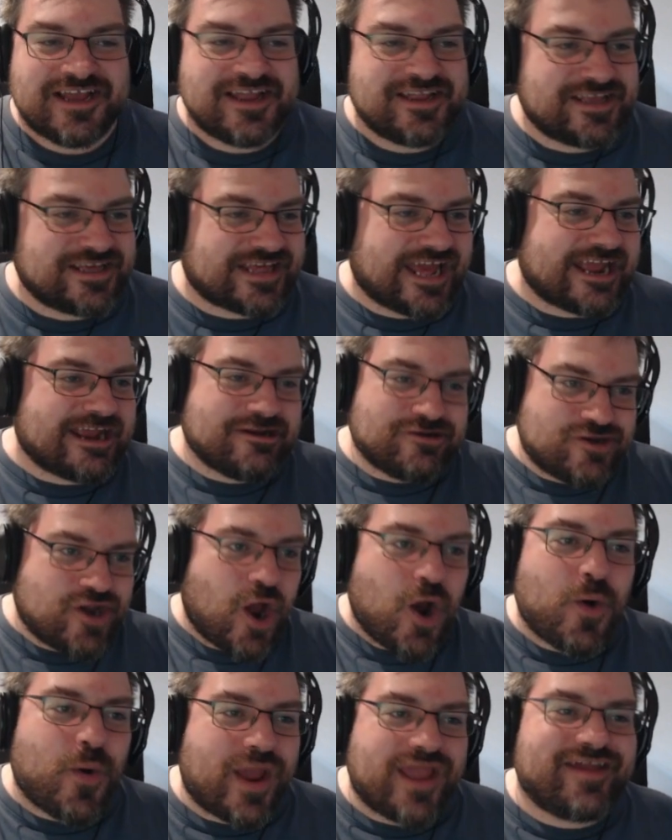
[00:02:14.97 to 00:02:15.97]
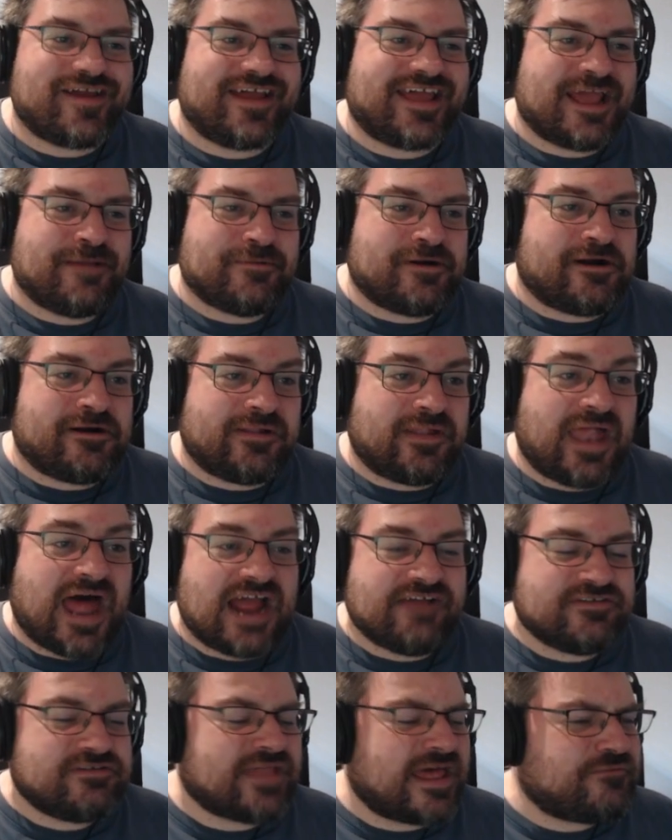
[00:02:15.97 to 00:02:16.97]
There's like no way you can keep it
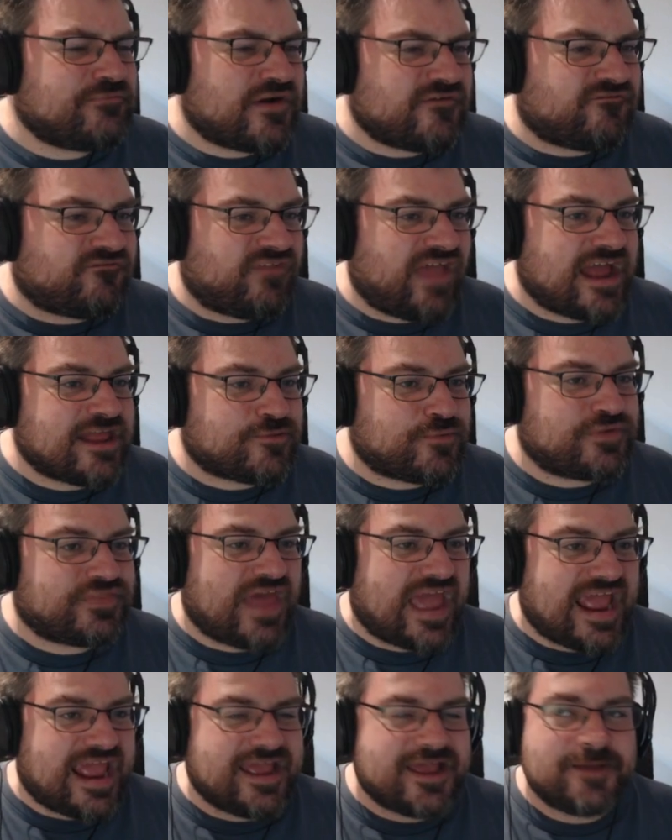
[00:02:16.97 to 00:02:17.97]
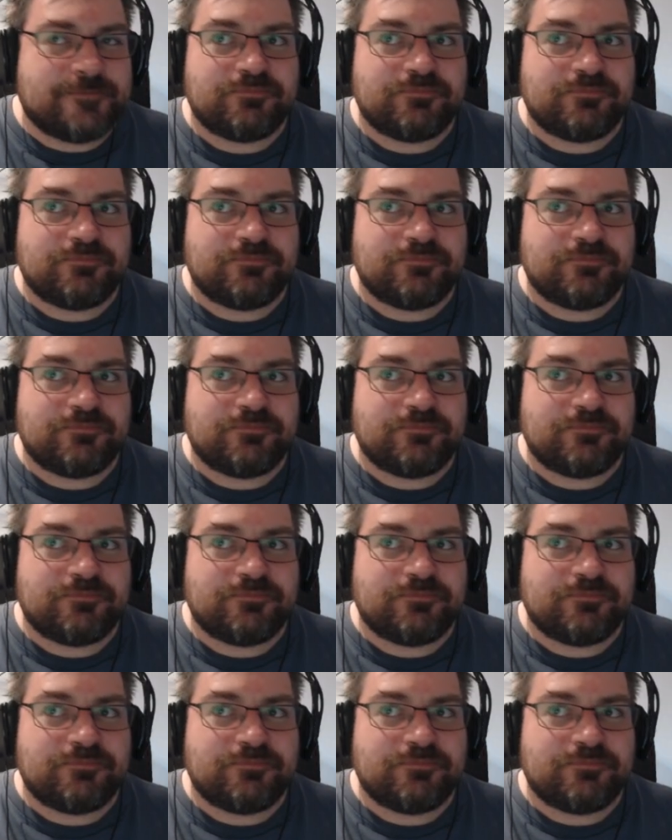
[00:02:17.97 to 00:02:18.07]
alive. You can like Reflect with a